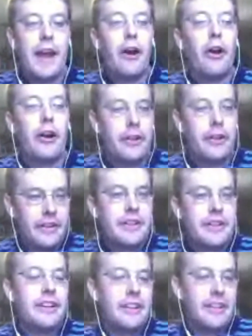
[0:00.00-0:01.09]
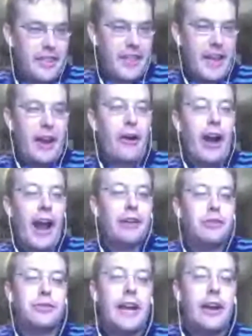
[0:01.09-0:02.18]
They are
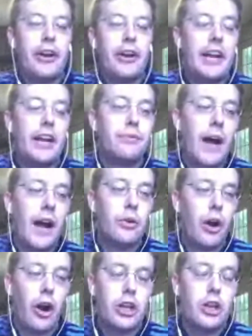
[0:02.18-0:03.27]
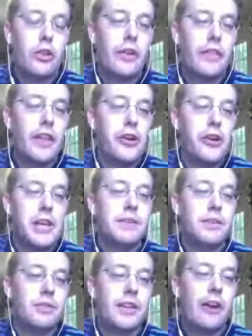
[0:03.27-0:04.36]
as scary. If I would argue they're even
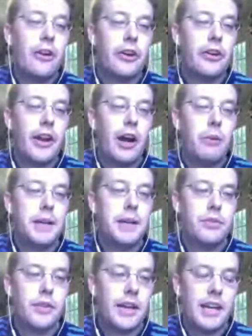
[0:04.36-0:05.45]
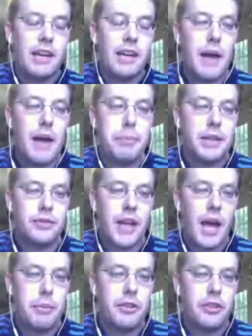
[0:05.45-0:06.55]
scarier now, because like even that big
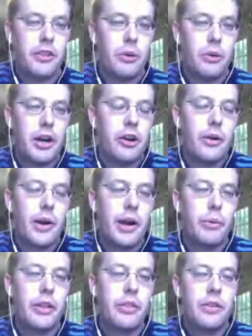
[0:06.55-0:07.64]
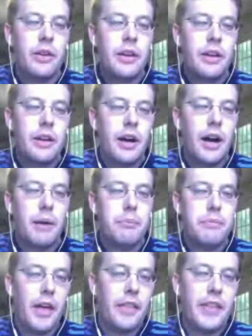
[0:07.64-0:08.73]
stabba that they're running around with,
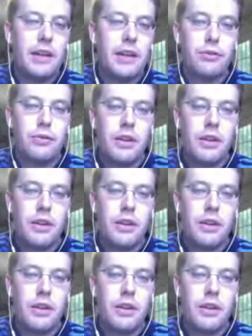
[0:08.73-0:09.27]
that thing does